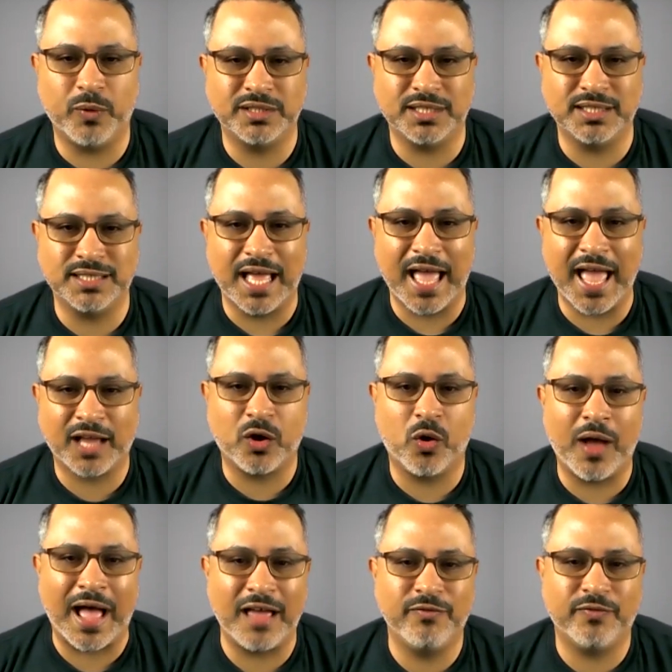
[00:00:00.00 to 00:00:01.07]
which is
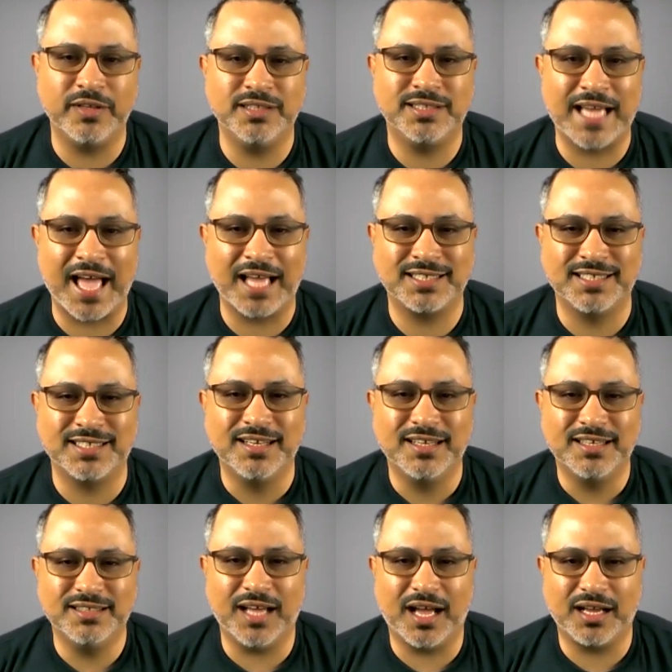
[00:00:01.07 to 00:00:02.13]

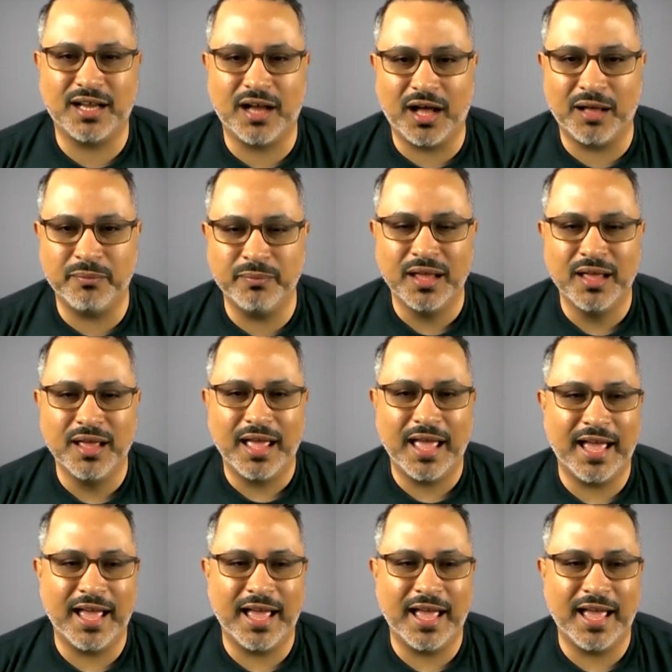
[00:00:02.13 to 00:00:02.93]
eco-tax.com,